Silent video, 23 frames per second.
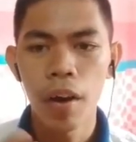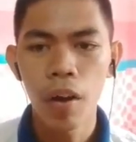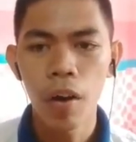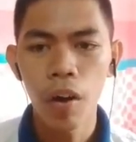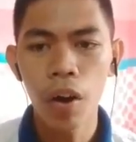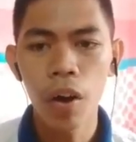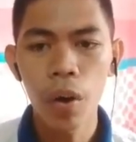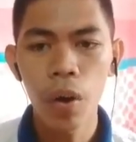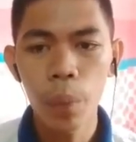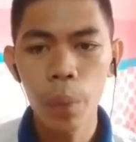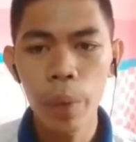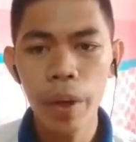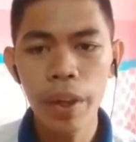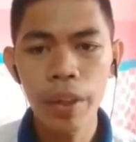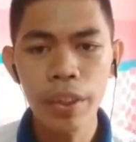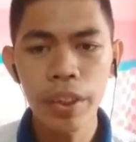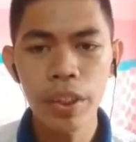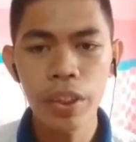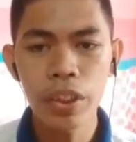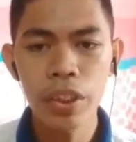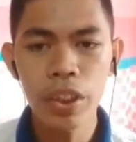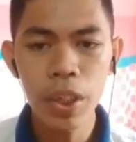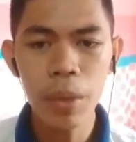or when
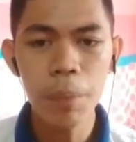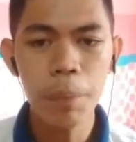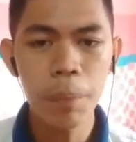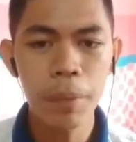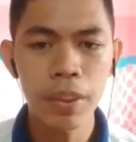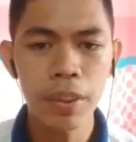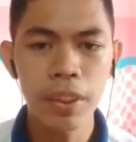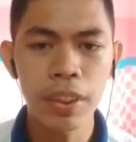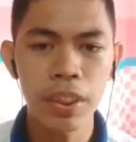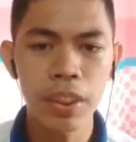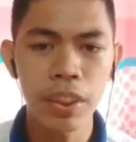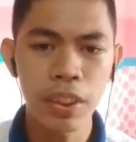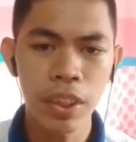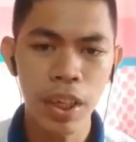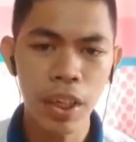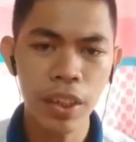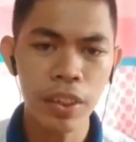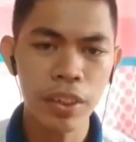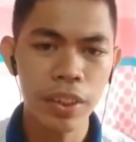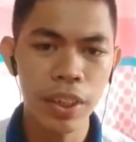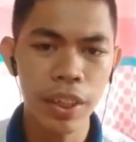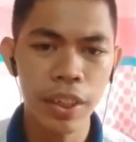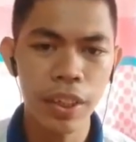the ship is
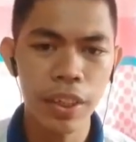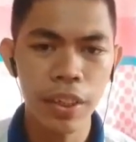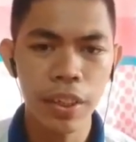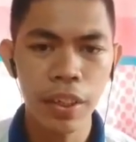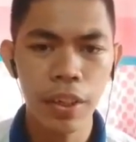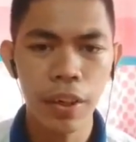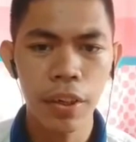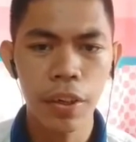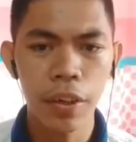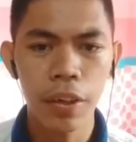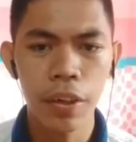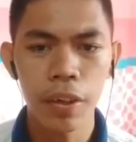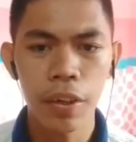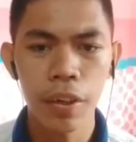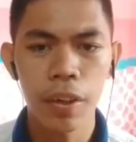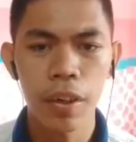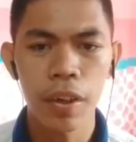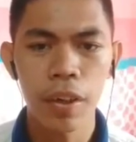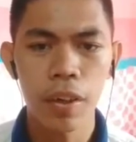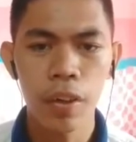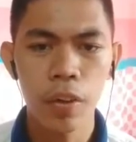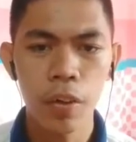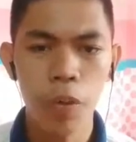discharging
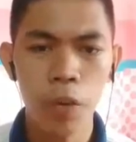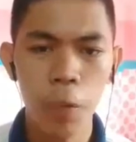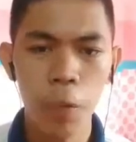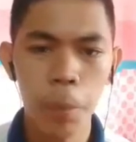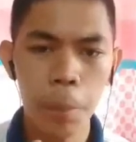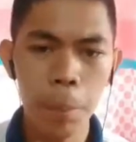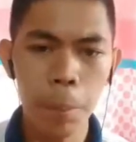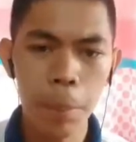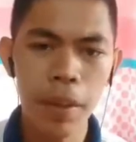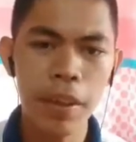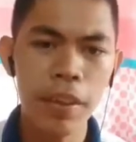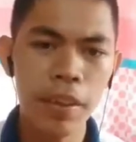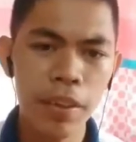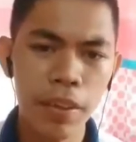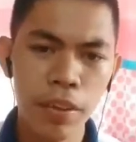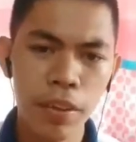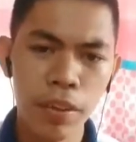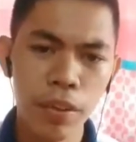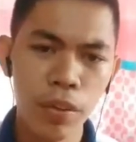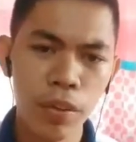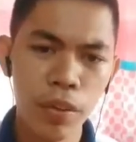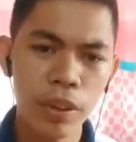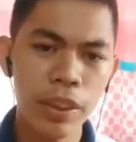
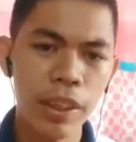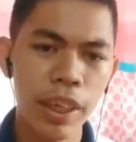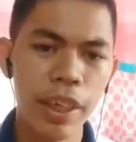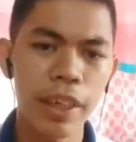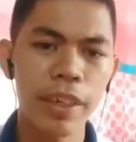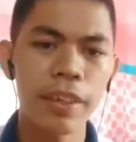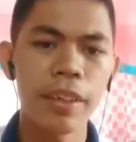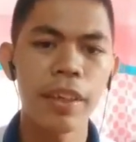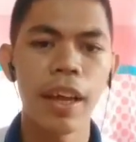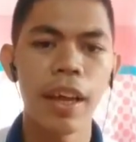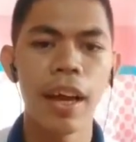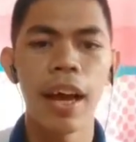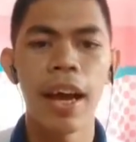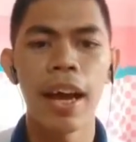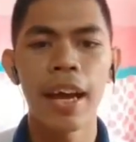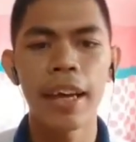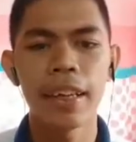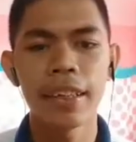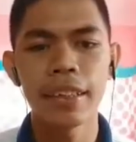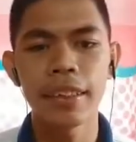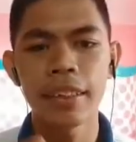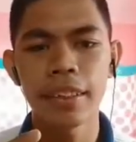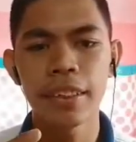comminuted
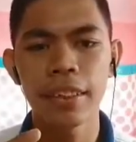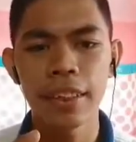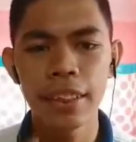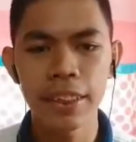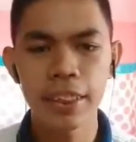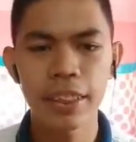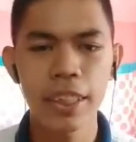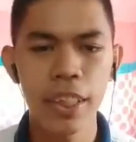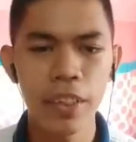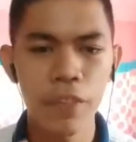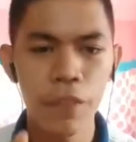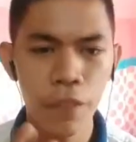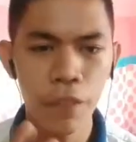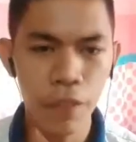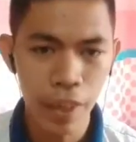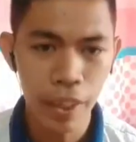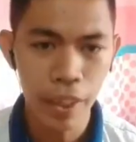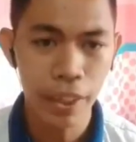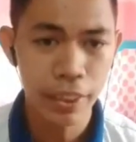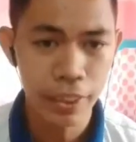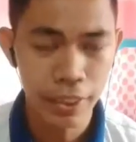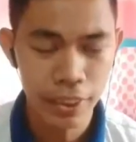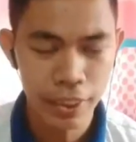and
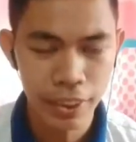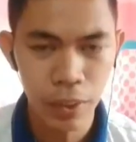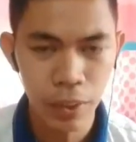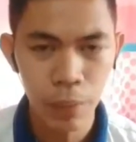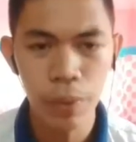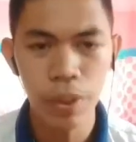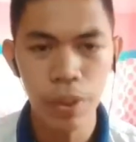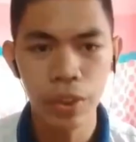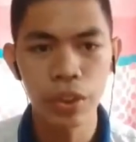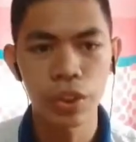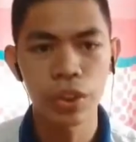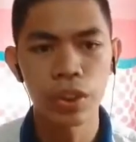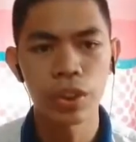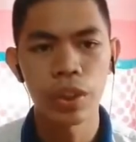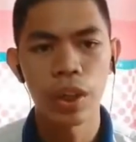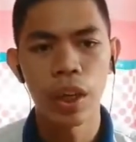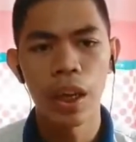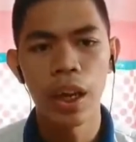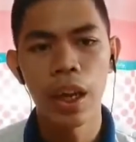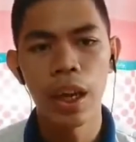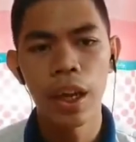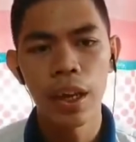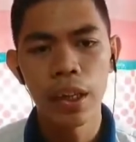disinfect sewage
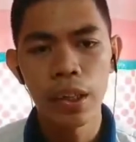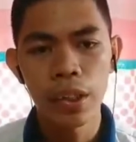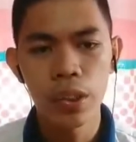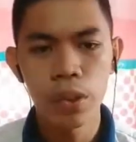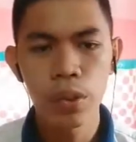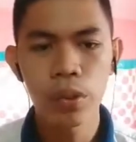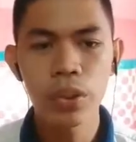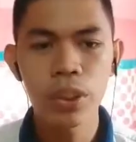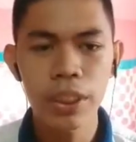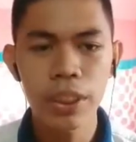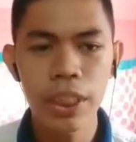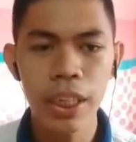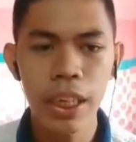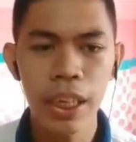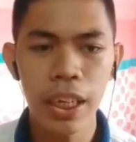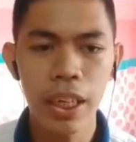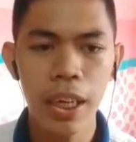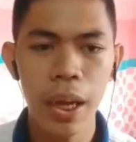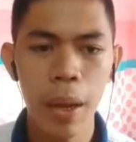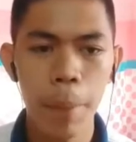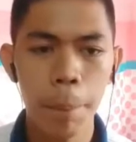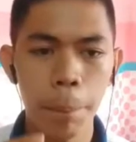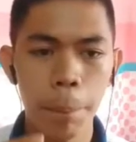using
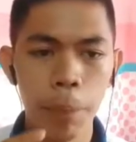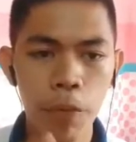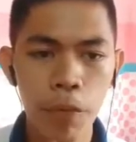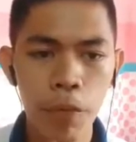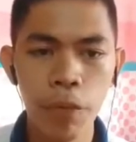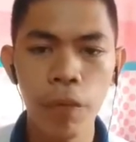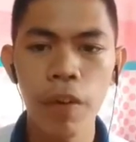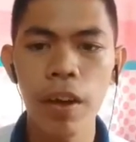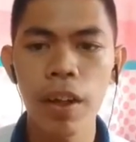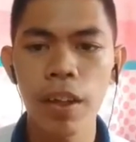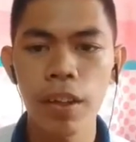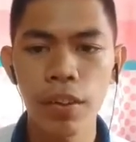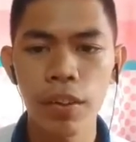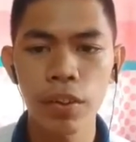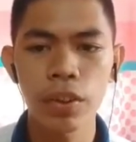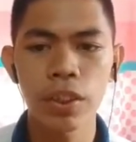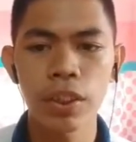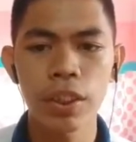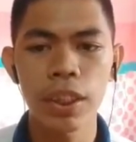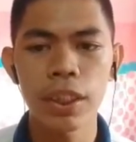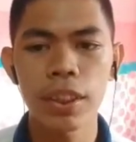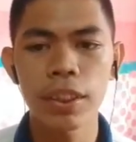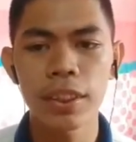an approval
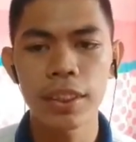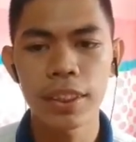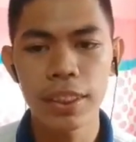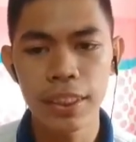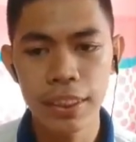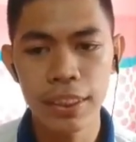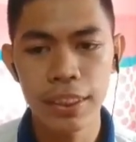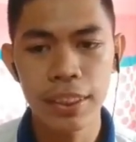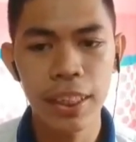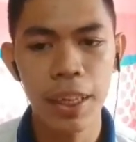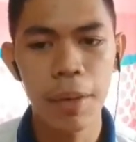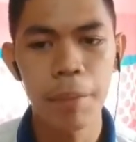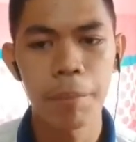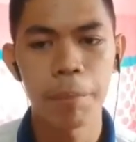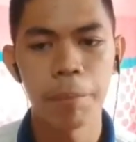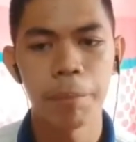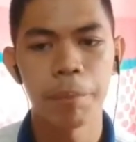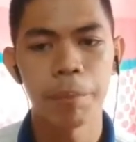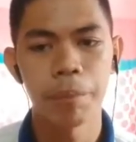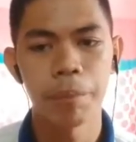using system